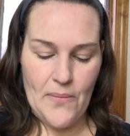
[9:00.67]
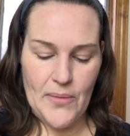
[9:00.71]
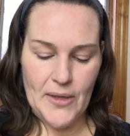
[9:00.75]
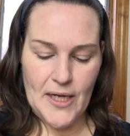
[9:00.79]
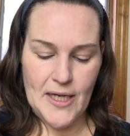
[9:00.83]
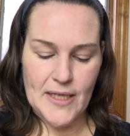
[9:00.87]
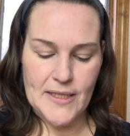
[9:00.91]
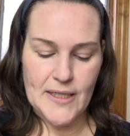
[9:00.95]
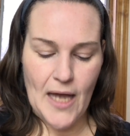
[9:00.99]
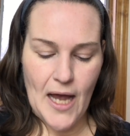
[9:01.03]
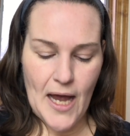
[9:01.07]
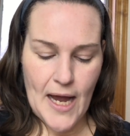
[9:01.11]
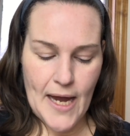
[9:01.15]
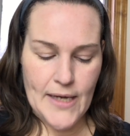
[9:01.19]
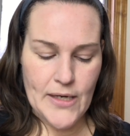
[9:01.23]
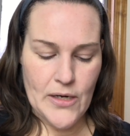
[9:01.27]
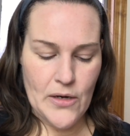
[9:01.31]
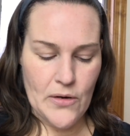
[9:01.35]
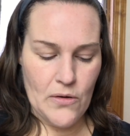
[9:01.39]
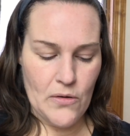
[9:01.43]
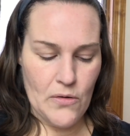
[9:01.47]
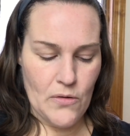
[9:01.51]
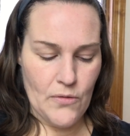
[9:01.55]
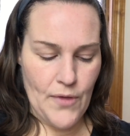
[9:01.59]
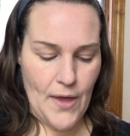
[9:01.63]
because I
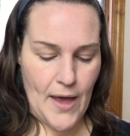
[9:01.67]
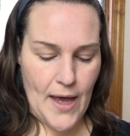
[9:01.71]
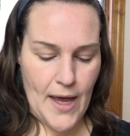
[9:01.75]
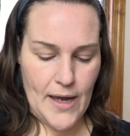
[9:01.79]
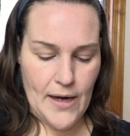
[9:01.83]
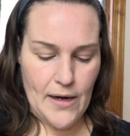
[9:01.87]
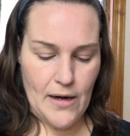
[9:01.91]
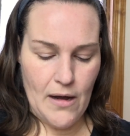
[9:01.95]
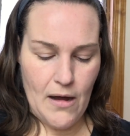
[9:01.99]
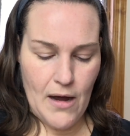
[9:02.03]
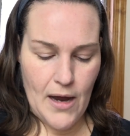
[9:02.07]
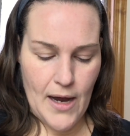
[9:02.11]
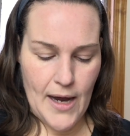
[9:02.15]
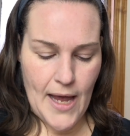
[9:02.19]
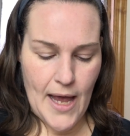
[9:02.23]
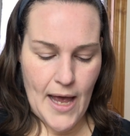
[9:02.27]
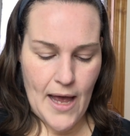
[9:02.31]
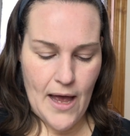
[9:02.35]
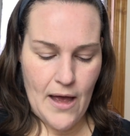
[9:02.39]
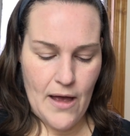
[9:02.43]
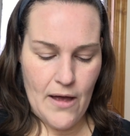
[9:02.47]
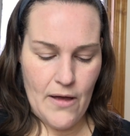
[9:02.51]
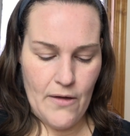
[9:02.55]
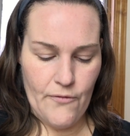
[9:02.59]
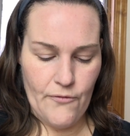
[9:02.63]
know that I
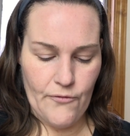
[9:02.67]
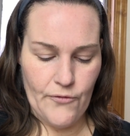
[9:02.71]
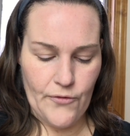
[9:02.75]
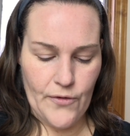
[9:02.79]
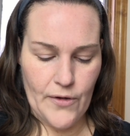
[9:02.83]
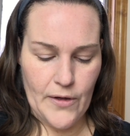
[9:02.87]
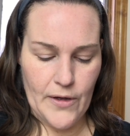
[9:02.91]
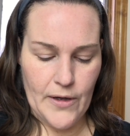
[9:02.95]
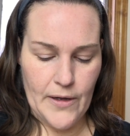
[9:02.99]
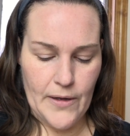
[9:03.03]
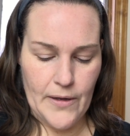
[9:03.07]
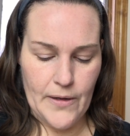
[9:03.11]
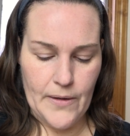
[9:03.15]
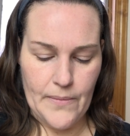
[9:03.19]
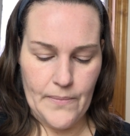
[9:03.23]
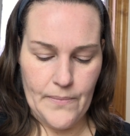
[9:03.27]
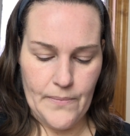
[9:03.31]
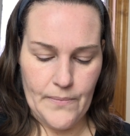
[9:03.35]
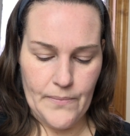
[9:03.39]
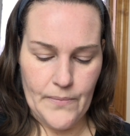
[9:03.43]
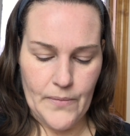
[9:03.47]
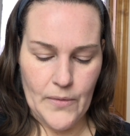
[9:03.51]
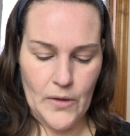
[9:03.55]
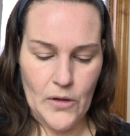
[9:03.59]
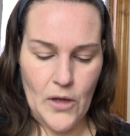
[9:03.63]
have
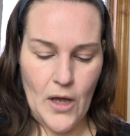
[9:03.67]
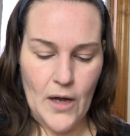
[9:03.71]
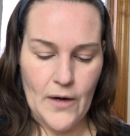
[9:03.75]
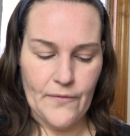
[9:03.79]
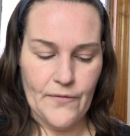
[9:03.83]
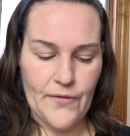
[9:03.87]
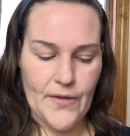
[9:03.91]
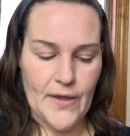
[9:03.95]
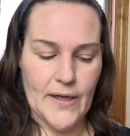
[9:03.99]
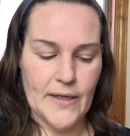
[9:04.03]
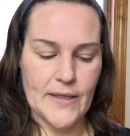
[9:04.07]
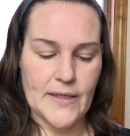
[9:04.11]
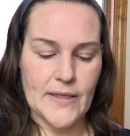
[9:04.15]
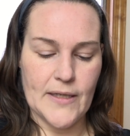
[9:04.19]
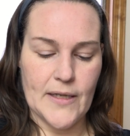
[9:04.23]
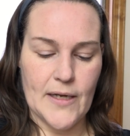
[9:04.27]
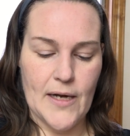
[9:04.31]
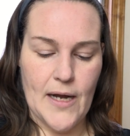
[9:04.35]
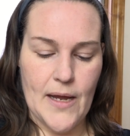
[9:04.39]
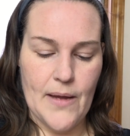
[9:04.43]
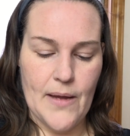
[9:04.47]
um, a lot of things that